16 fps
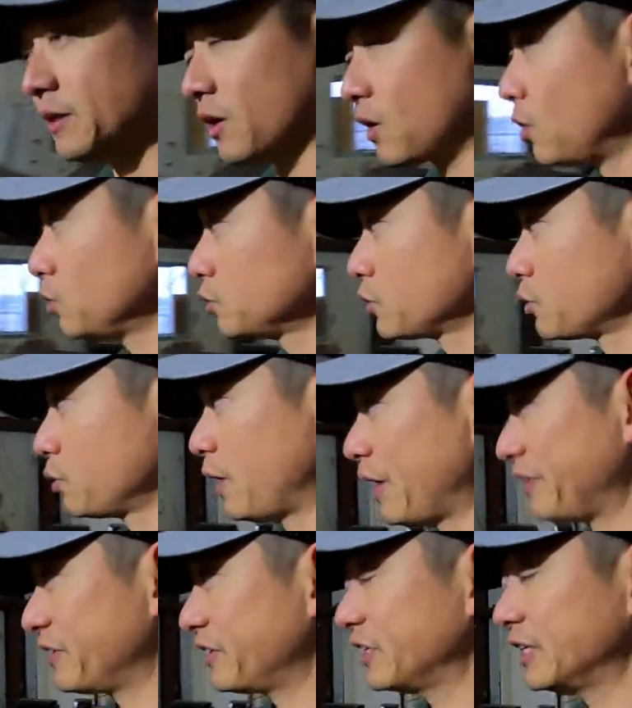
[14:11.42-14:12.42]
in the colder
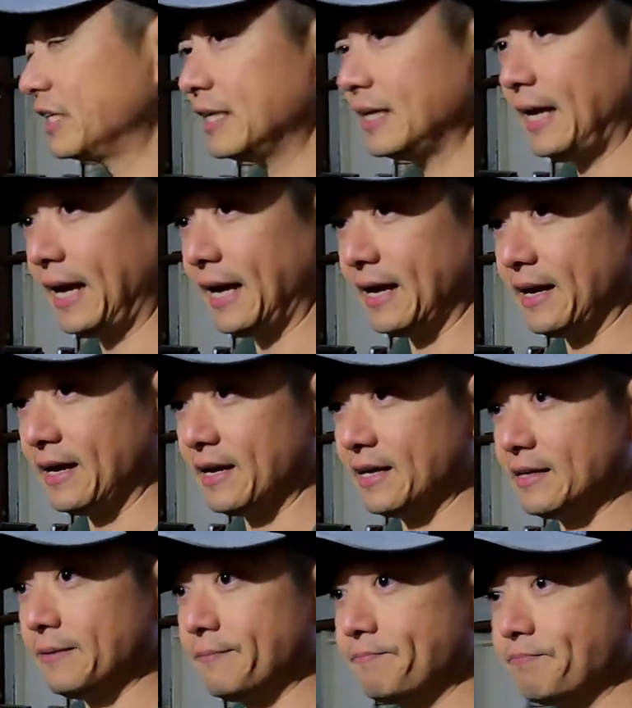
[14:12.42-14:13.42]
weather
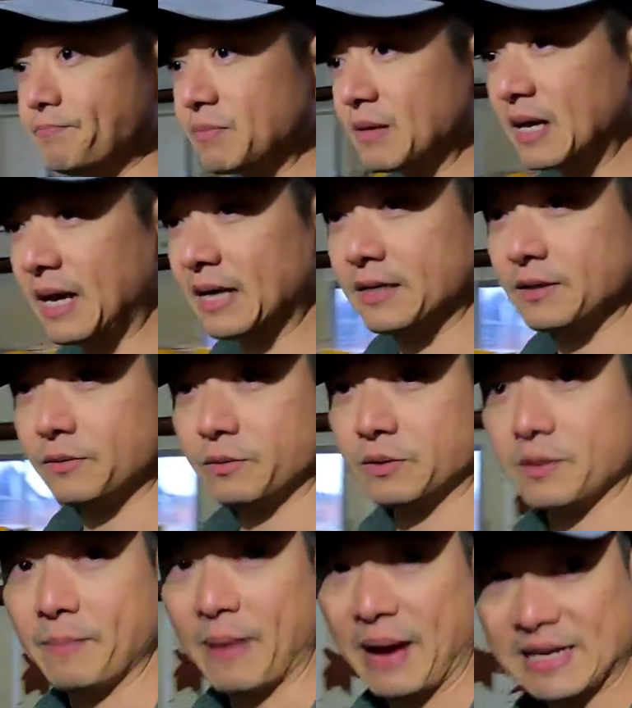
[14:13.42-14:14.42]
and kind
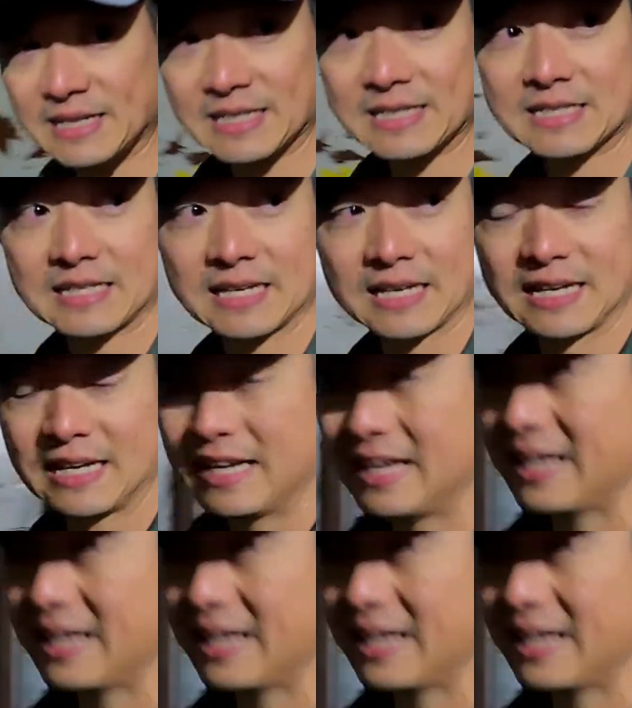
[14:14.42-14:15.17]
of the maintenance,